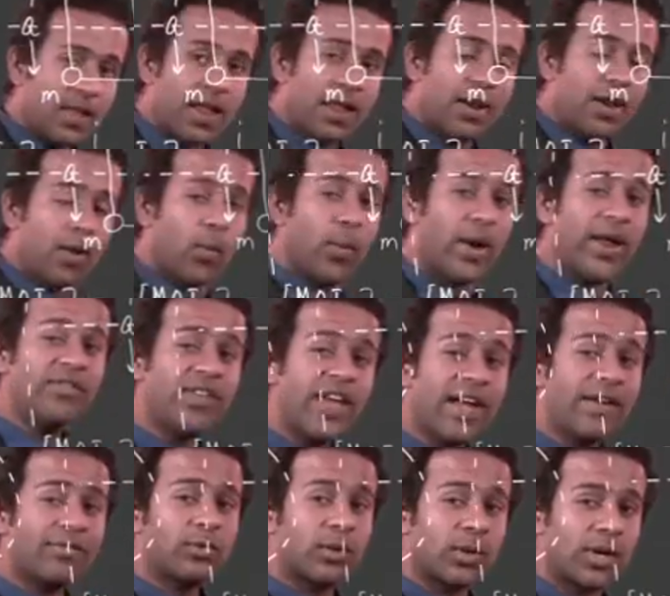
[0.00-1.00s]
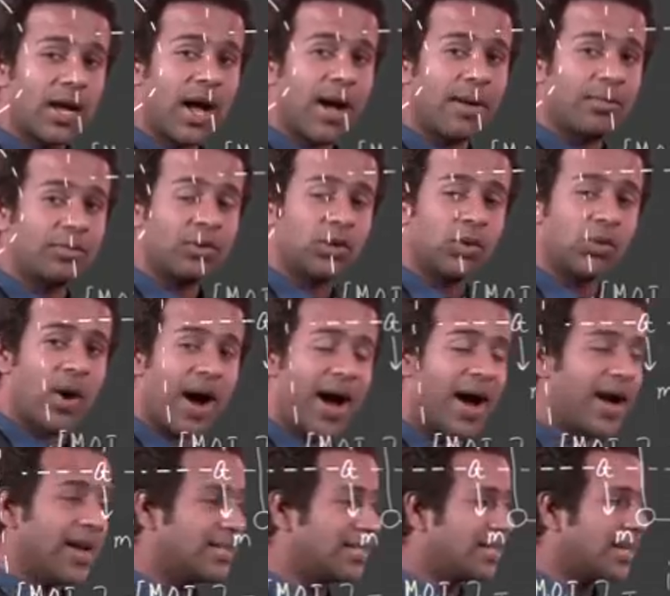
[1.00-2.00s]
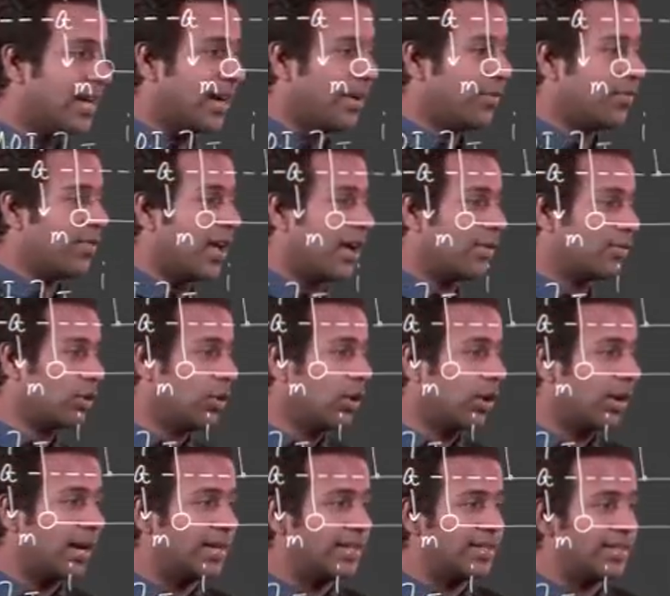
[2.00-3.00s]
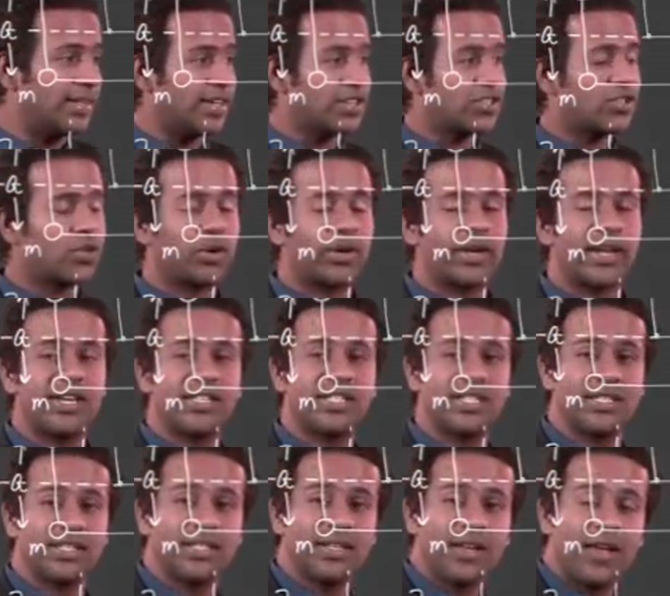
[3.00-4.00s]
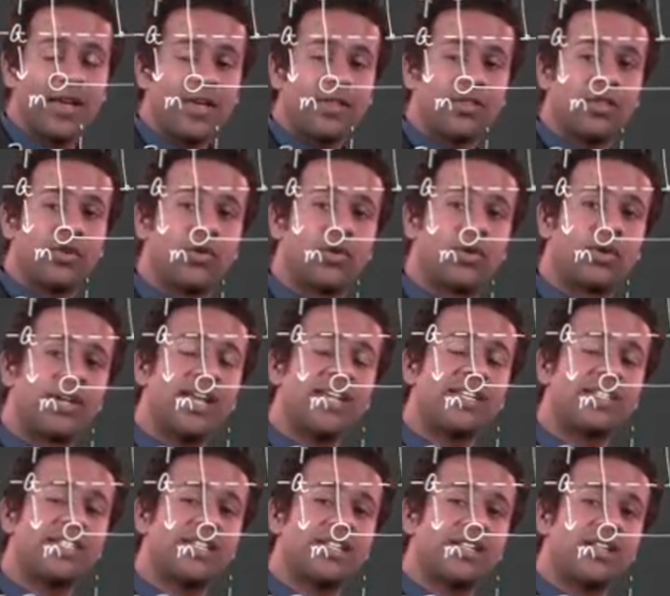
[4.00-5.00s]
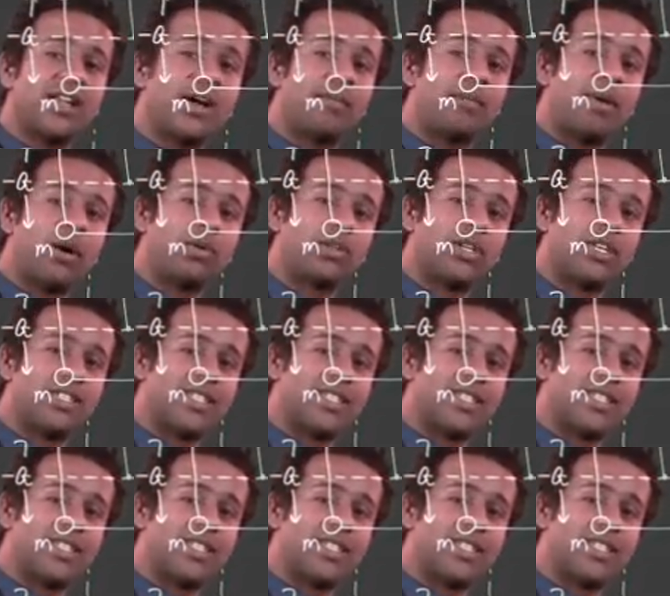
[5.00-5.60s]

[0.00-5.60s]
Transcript: Now when we have to come to Iz, we have to look at this rotation the rotation about the